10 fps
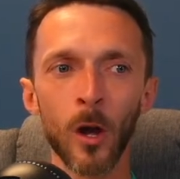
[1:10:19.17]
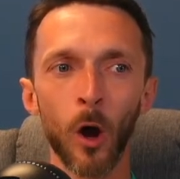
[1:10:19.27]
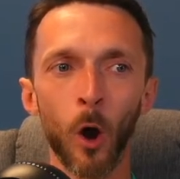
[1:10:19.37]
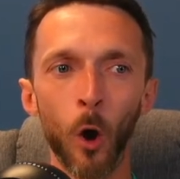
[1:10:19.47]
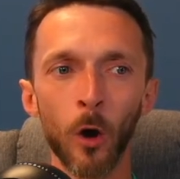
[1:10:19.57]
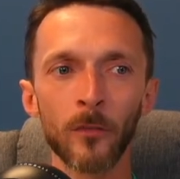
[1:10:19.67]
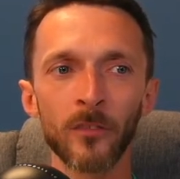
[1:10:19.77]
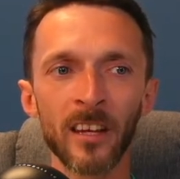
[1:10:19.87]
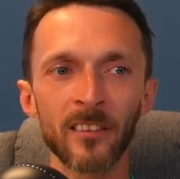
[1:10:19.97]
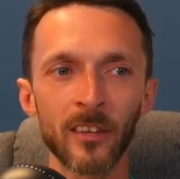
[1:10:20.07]
All of
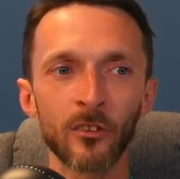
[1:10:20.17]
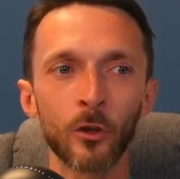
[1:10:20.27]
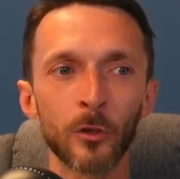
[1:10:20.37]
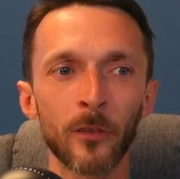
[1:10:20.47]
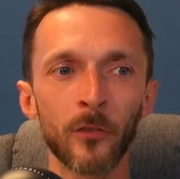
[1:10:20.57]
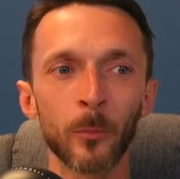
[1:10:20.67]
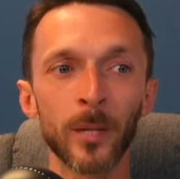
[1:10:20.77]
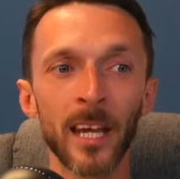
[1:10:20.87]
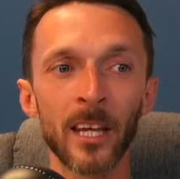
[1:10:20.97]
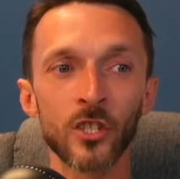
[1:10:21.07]
these excluded from
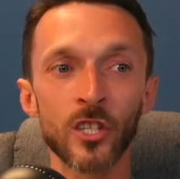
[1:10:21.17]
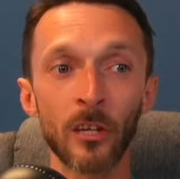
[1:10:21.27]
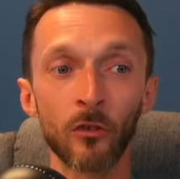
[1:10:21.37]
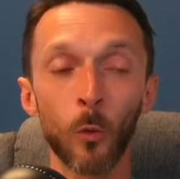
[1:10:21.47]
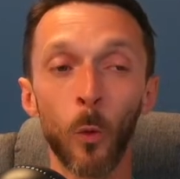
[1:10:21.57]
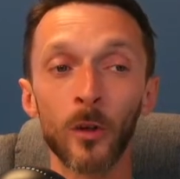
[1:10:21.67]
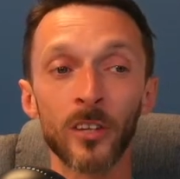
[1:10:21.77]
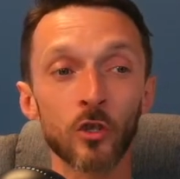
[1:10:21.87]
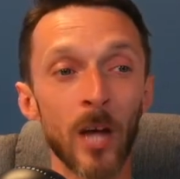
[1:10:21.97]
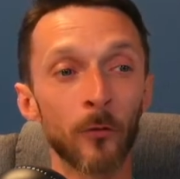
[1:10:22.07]
PSG squad
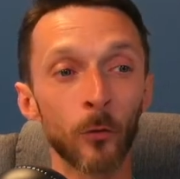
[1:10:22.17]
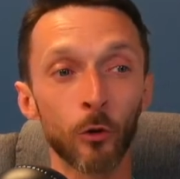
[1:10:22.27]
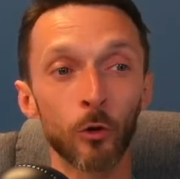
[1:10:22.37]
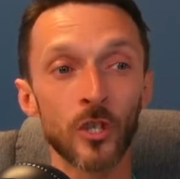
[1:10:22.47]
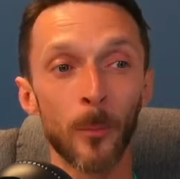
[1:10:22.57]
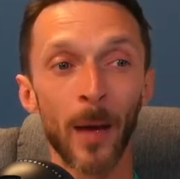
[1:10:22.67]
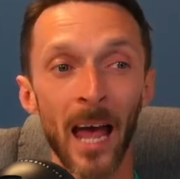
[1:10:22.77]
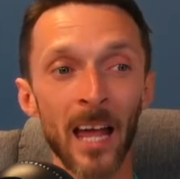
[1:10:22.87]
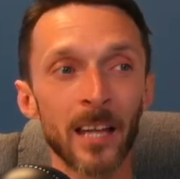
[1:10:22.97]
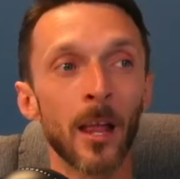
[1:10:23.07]
that travelled to
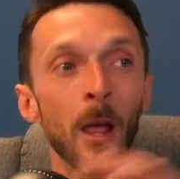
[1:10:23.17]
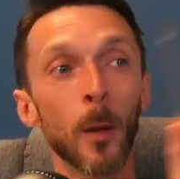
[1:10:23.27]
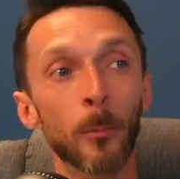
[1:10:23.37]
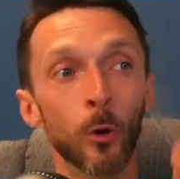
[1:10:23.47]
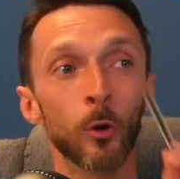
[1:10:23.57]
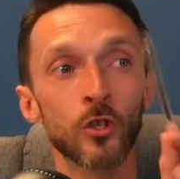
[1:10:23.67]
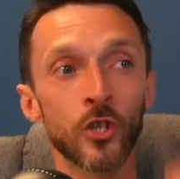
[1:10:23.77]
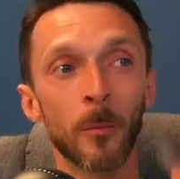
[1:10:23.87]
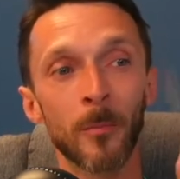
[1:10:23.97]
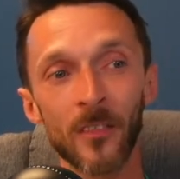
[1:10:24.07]
Japan.
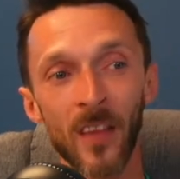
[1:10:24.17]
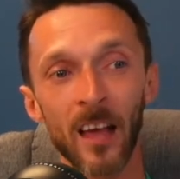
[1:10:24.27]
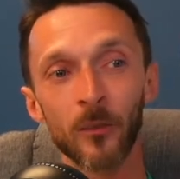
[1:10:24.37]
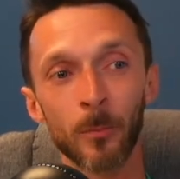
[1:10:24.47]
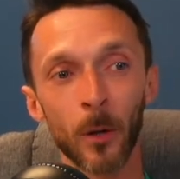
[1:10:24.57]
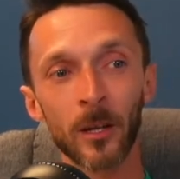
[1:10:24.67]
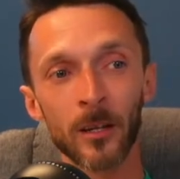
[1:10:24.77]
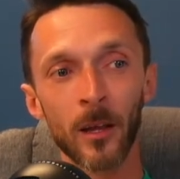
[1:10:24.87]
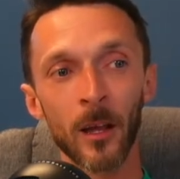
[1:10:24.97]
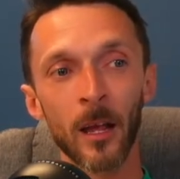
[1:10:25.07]
Boojum, that is brilliant.
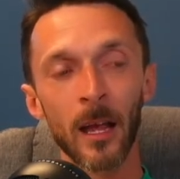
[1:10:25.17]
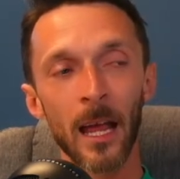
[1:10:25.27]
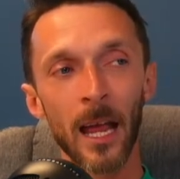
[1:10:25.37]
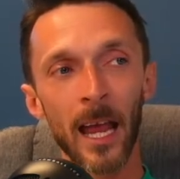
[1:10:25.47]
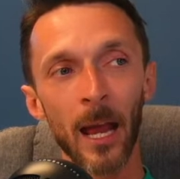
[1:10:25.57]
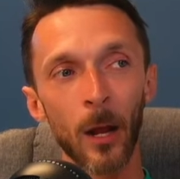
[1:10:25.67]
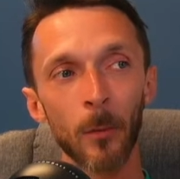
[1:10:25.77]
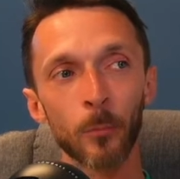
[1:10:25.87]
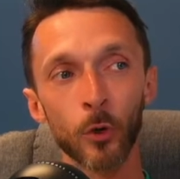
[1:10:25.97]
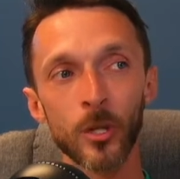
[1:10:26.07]

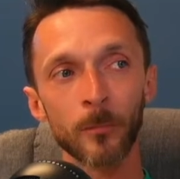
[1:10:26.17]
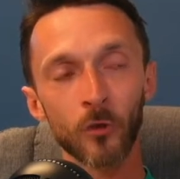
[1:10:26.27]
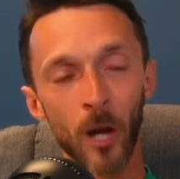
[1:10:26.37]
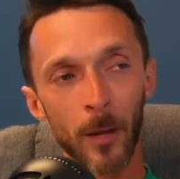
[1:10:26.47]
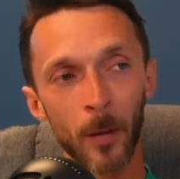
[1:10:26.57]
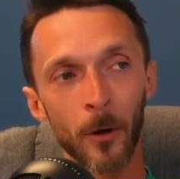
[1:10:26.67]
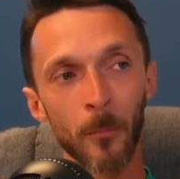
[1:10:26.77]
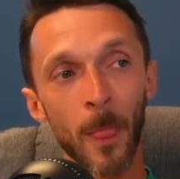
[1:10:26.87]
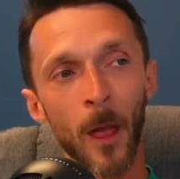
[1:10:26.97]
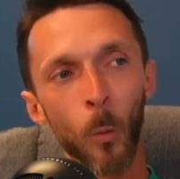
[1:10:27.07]
Boojum, sorry, I beg your pardon.
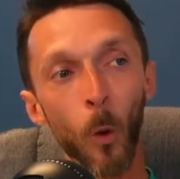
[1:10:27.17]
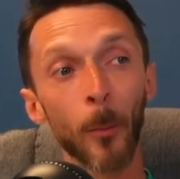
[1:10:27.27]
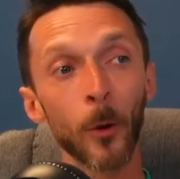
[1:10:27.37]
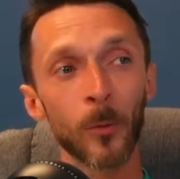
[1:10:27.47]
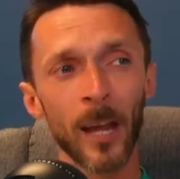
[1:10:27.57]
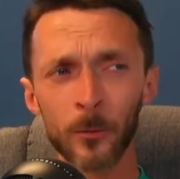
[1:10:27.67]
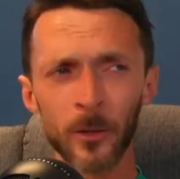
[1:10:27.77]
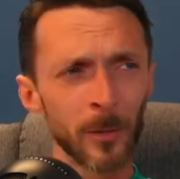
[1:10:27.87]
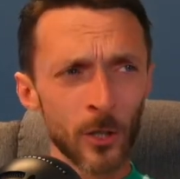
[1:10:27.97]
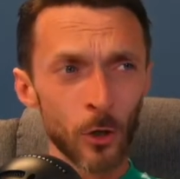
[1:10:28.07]
What about Edward
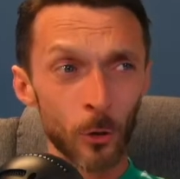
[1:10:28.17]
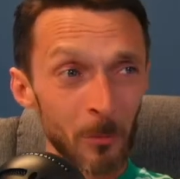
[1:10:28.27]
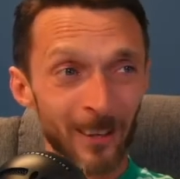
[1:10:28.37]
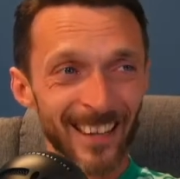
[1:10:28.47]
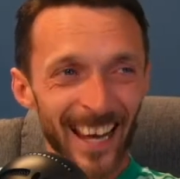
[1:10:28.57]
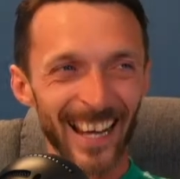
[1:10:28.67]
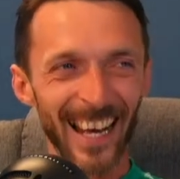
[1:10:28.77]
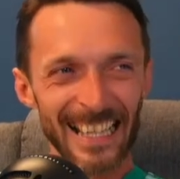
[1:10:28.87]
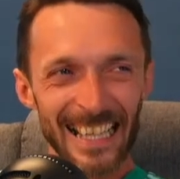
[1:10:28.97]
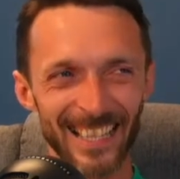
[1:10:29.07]
Michu?
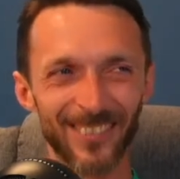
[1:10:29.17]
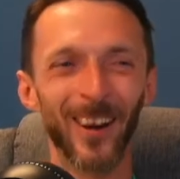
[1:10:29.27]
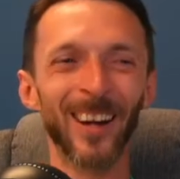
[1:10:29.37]
Where's